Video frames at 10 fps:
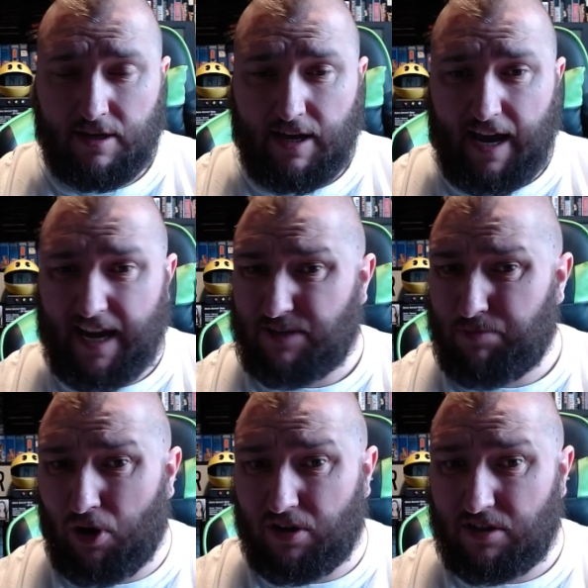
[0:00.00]

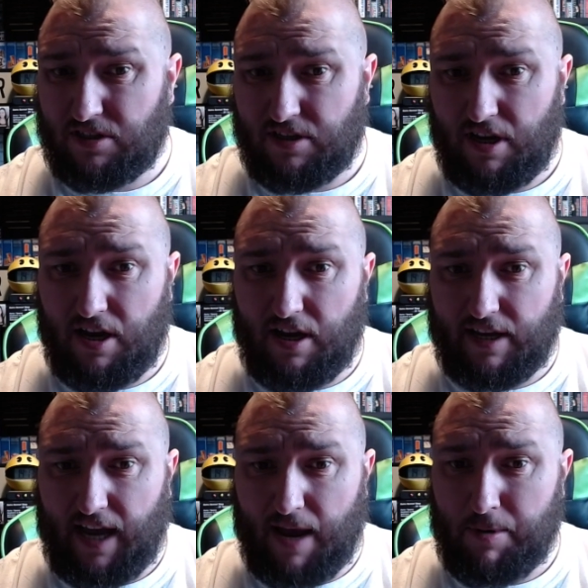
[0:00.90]
Xbox
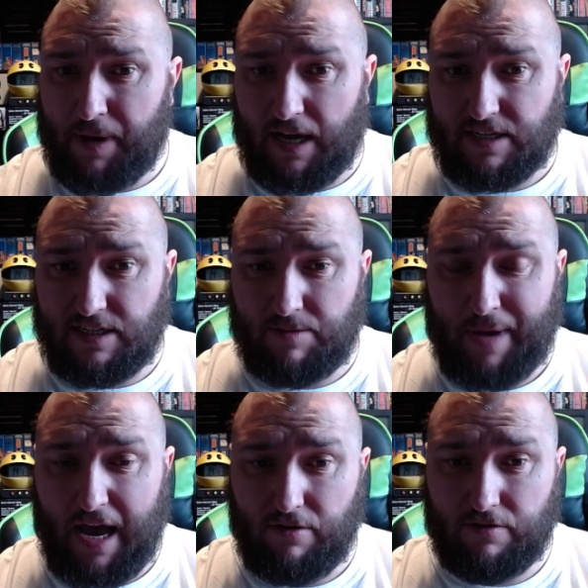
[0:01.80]
Gamer Pass is
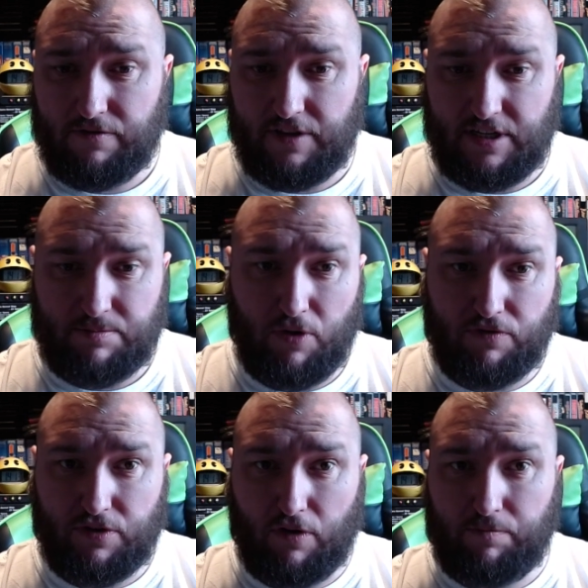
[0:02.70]
£1 for this month,
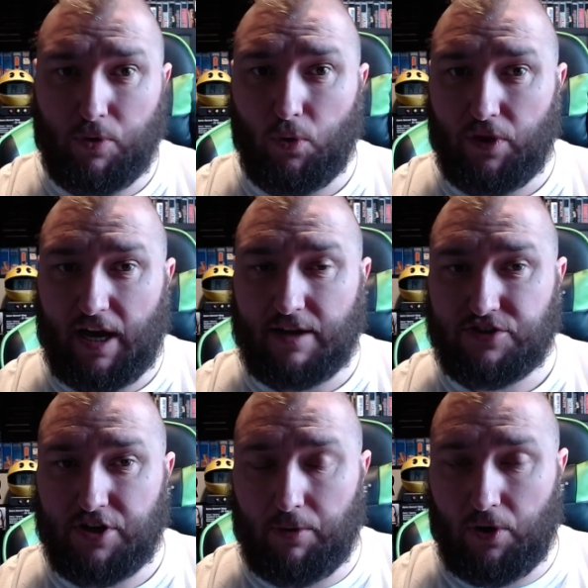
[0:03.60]
so I've bought that
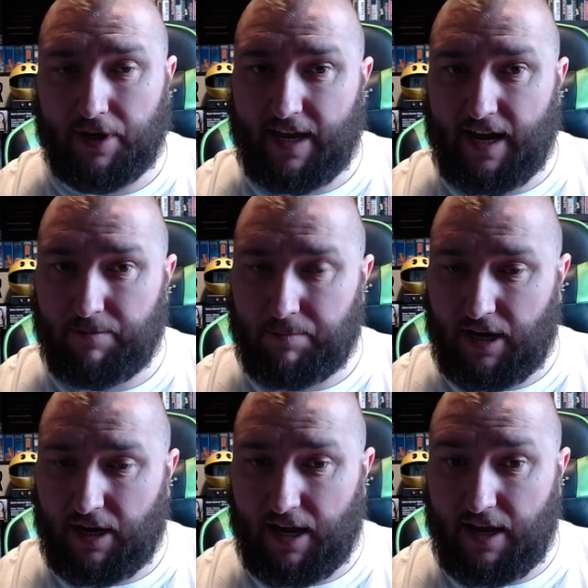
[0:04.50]
so I can
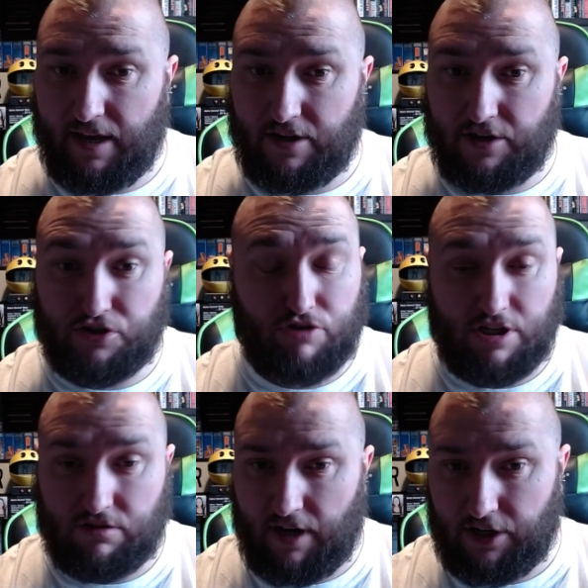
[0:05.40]
play Streets
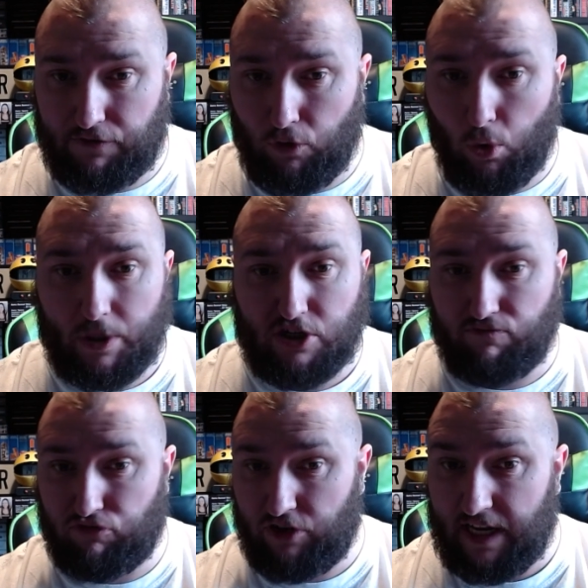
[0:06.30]
of Rage 4, which
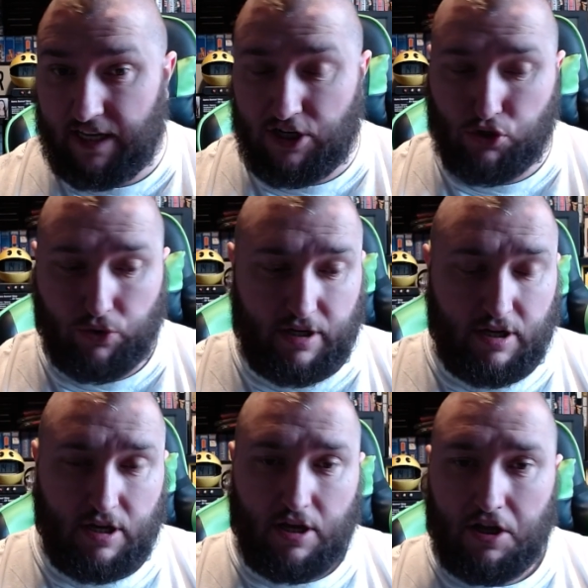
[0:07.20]
I'm really enjoying.
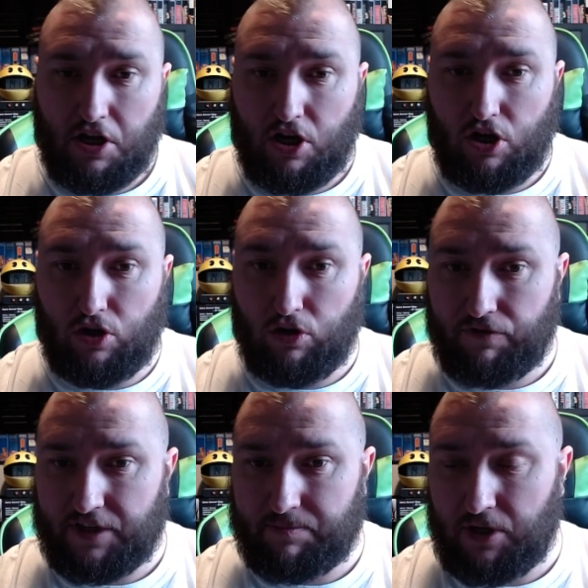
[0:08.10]
Love
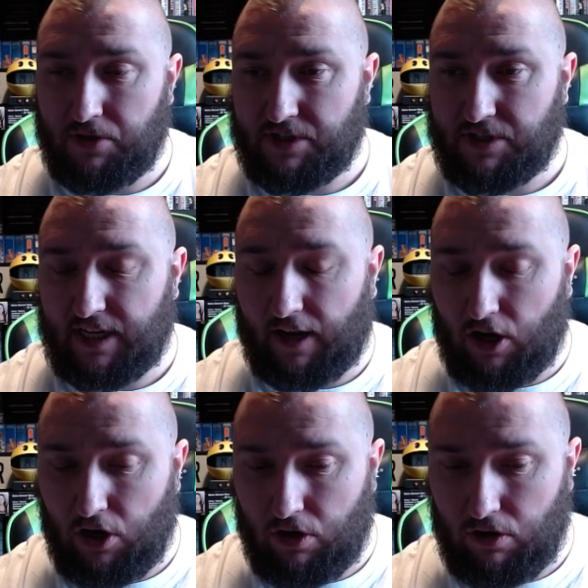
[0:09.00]
the music,
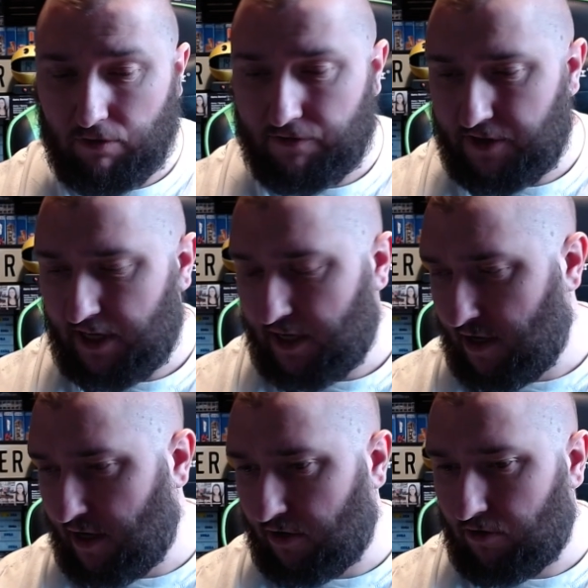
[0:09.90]
love
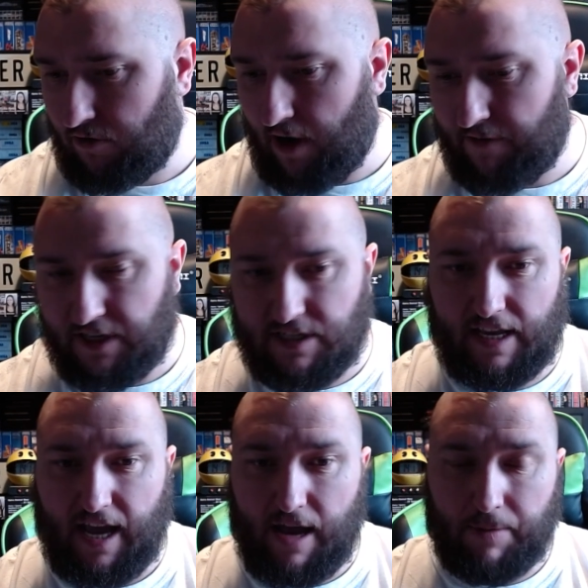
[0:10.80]
the graphics and the
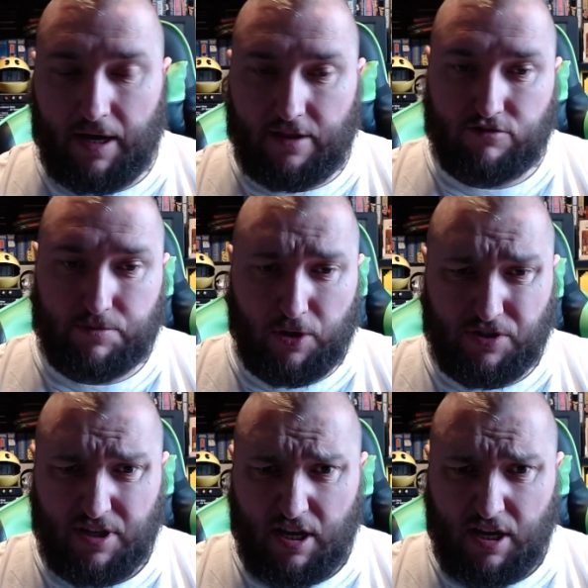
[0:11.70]
gameplay and the response.